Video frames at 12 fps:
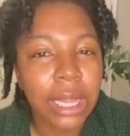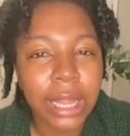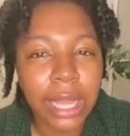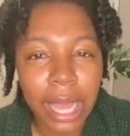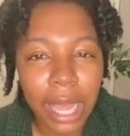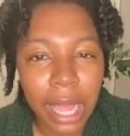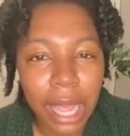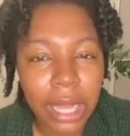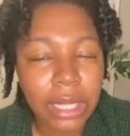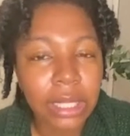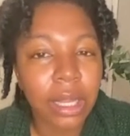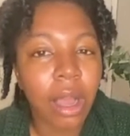that
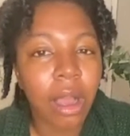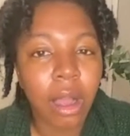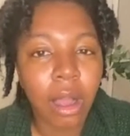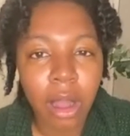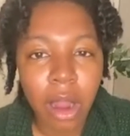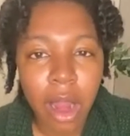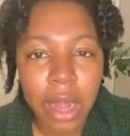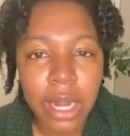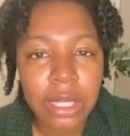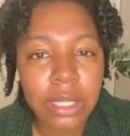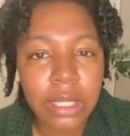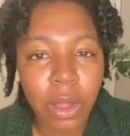hard
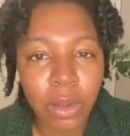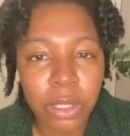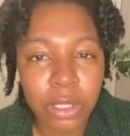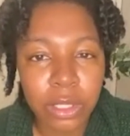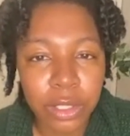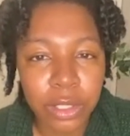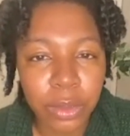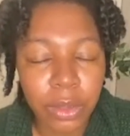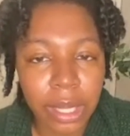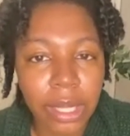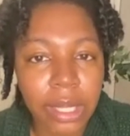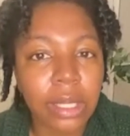as long as you
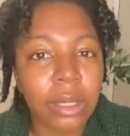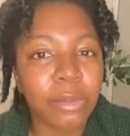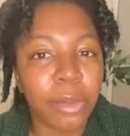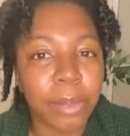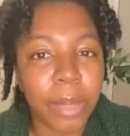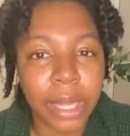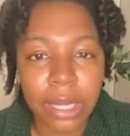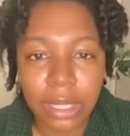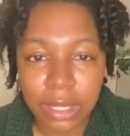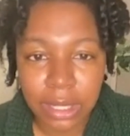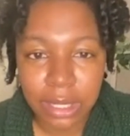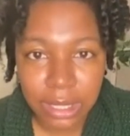like remain
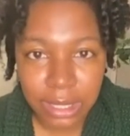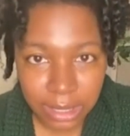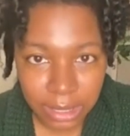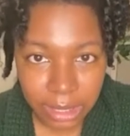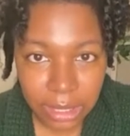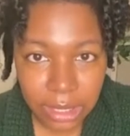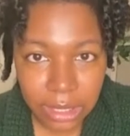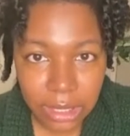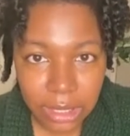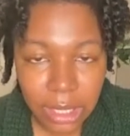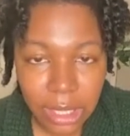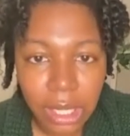consistent
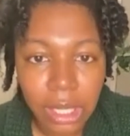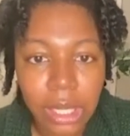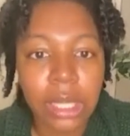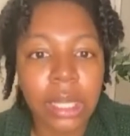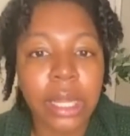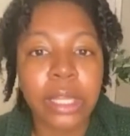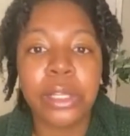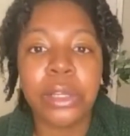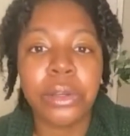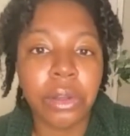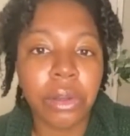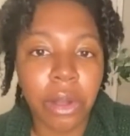and like know
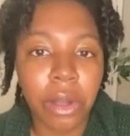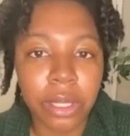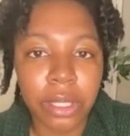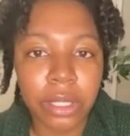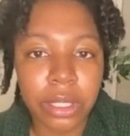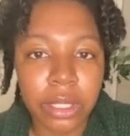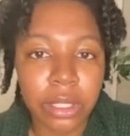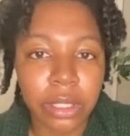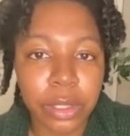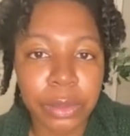your audience.